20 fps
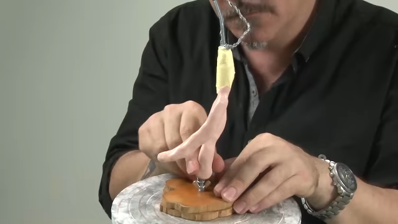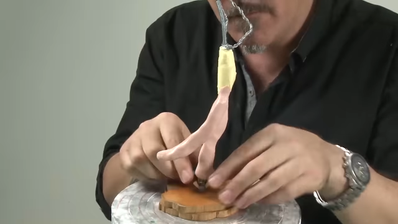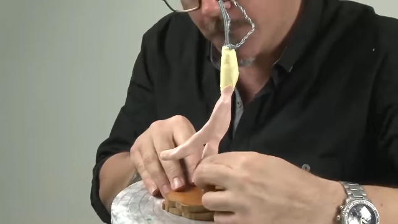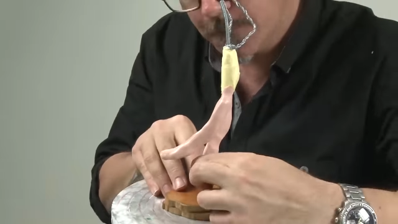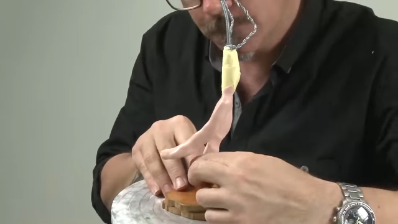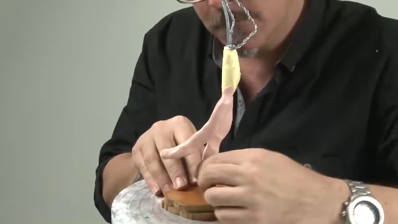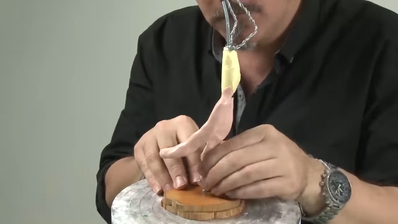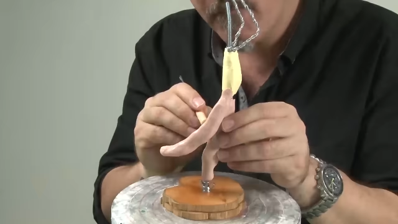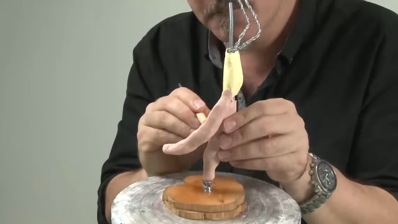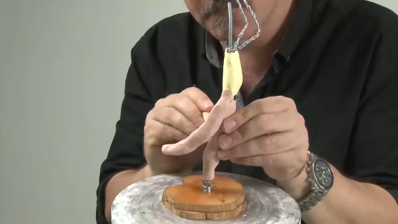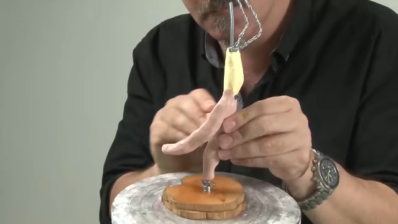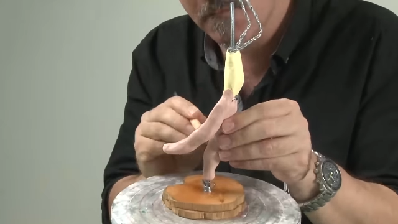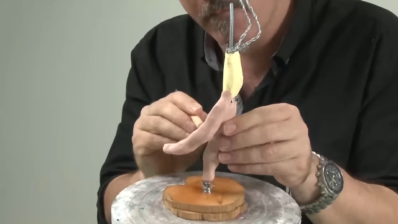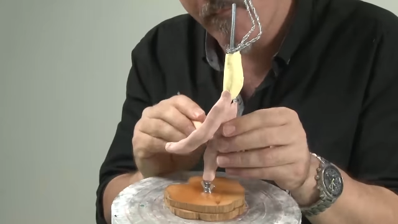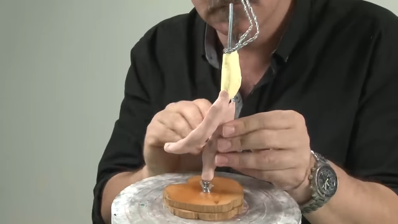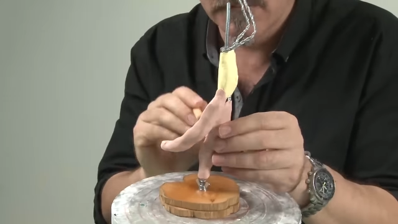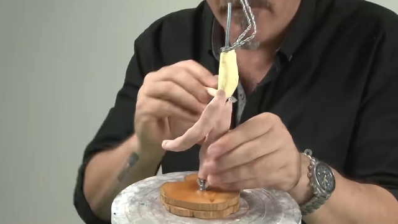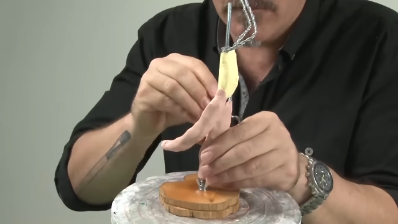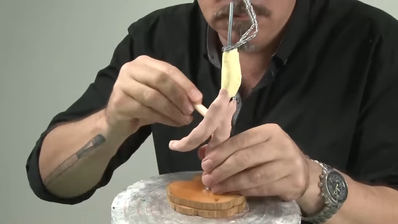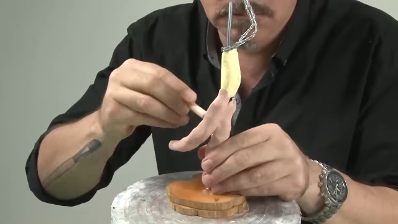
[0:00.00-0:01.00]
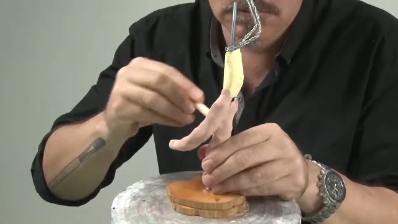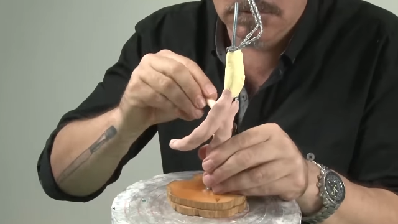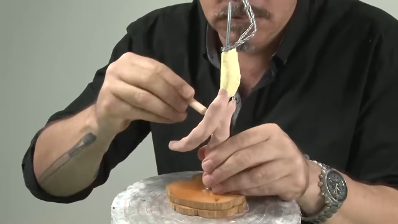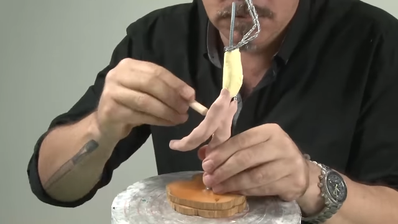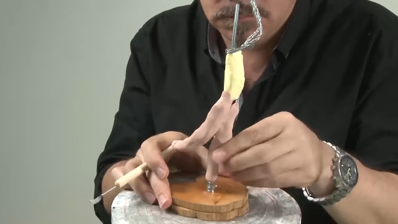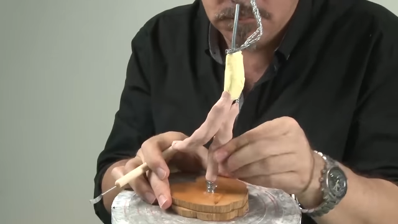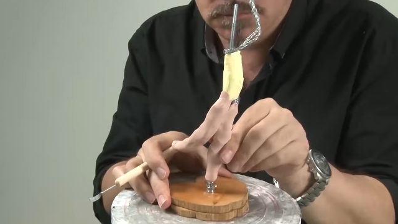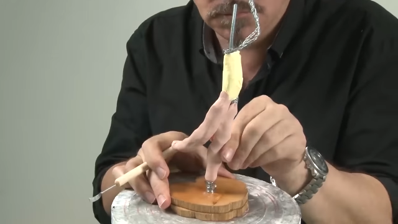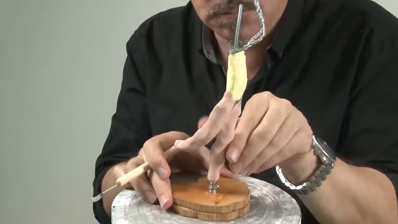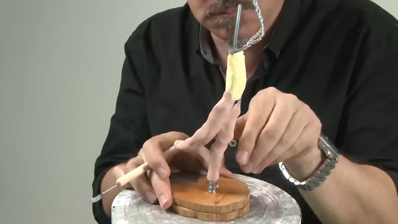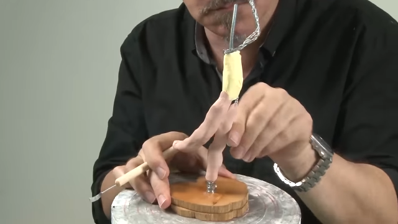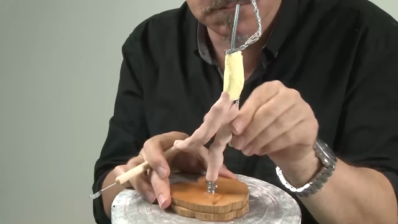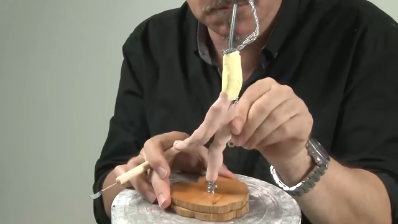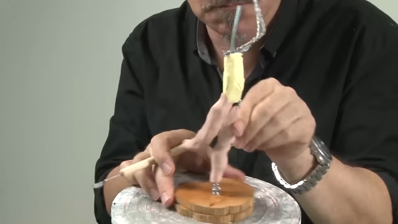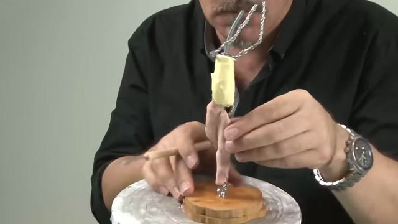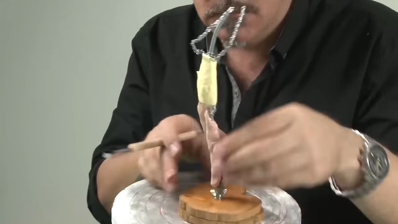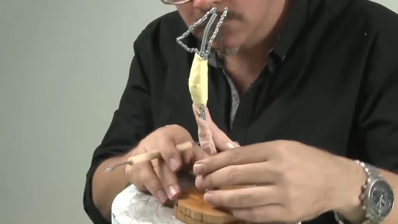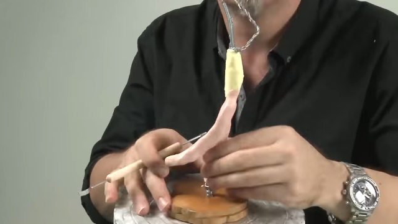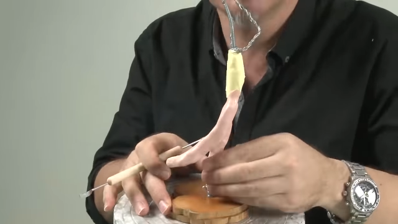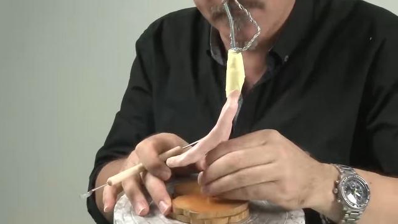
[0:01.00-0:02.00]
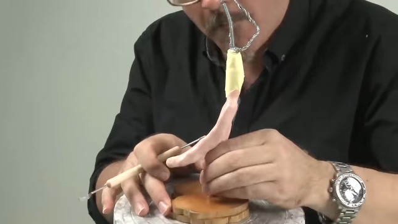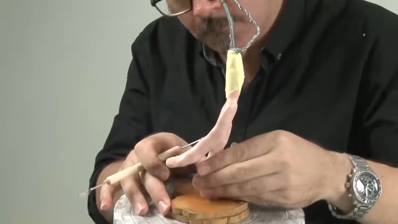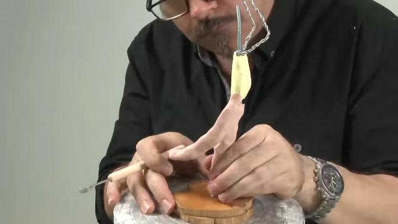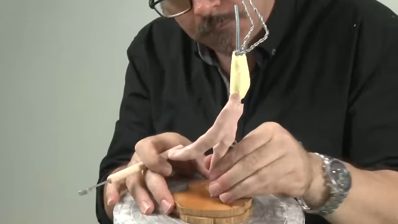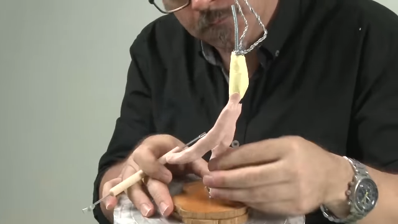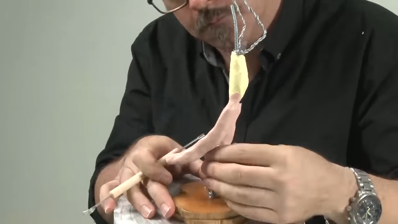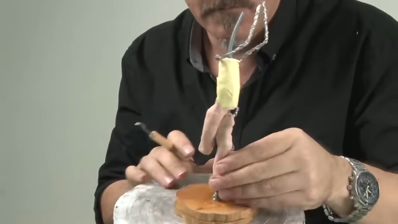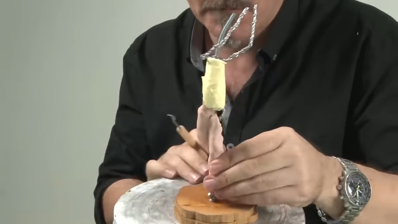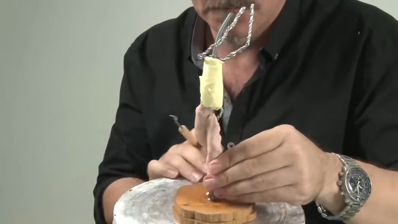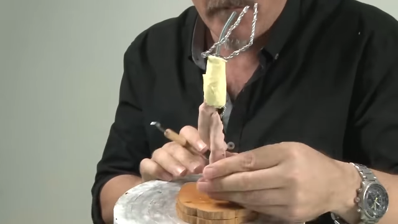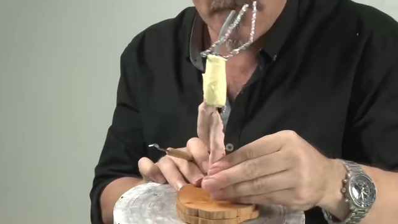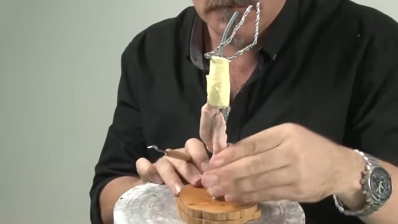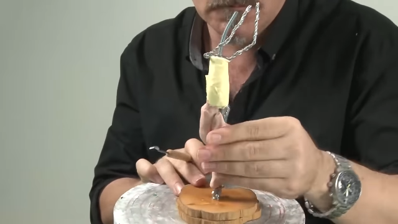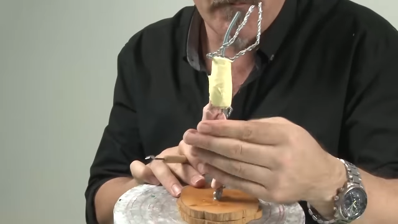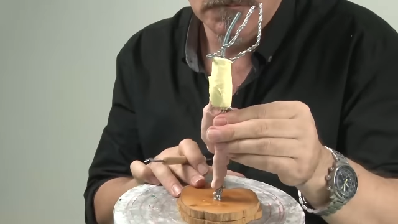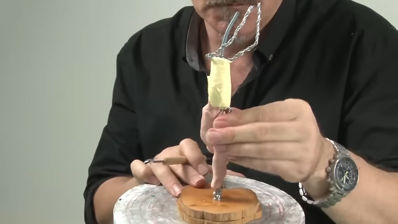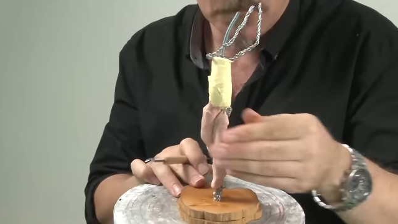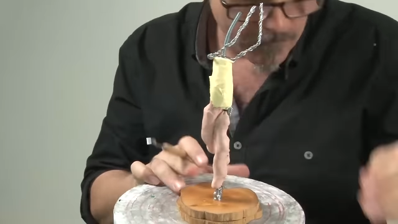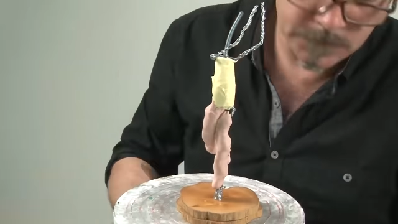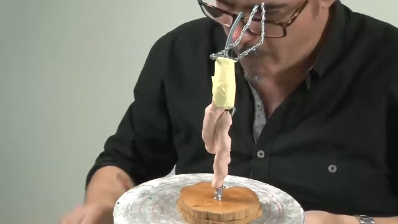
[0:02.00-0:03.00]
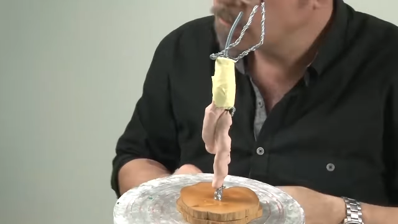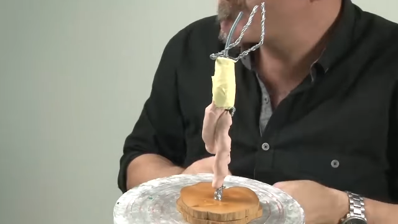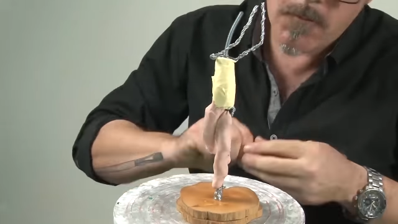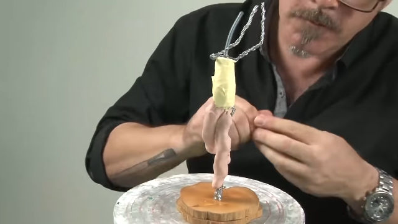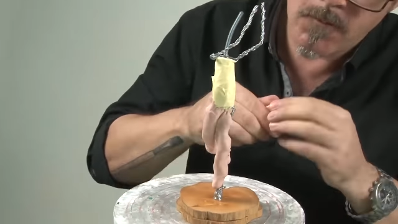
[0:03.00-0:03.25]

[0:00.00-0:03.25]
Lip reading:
[unreadable: no face in view]